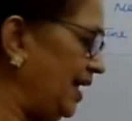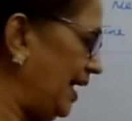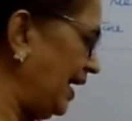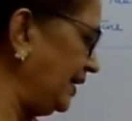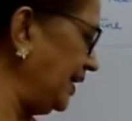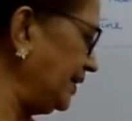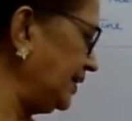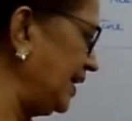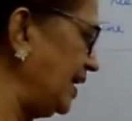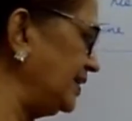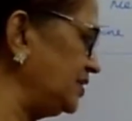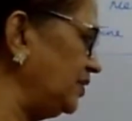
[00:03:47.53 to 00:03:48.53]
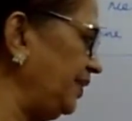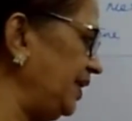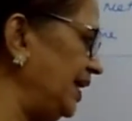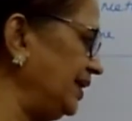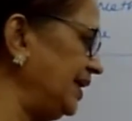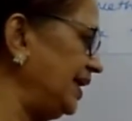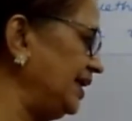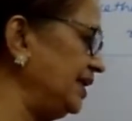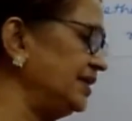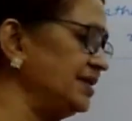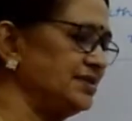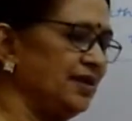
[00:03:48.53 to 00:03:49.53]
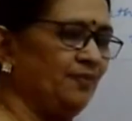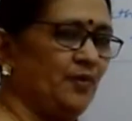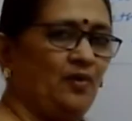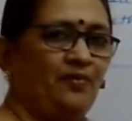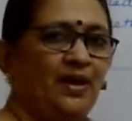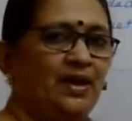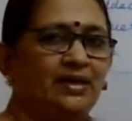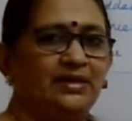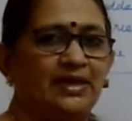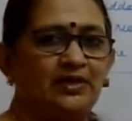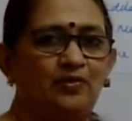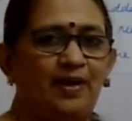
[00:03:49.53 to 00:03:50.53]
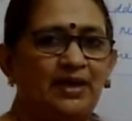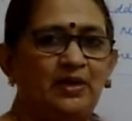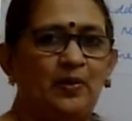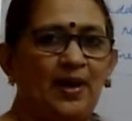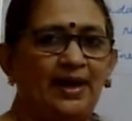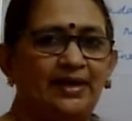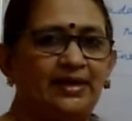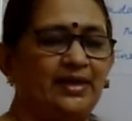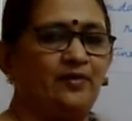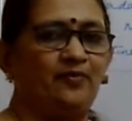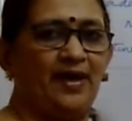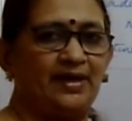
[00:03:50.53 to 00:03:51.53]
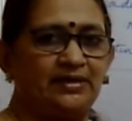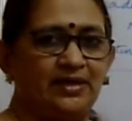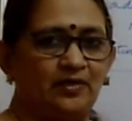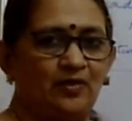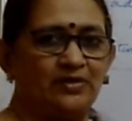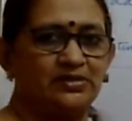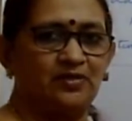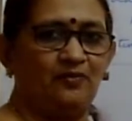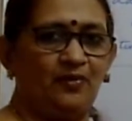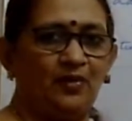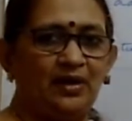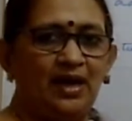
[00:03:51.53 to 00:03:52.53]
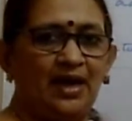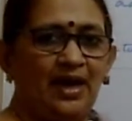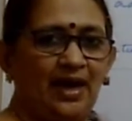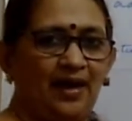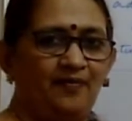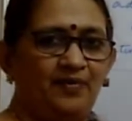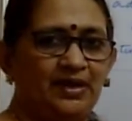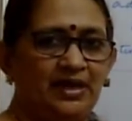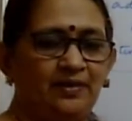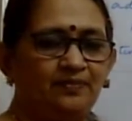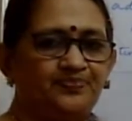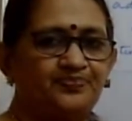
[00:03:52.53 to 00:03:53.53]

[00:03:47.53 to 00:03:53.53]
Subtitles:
and at last we are taking the sum of net value added at factor cost for every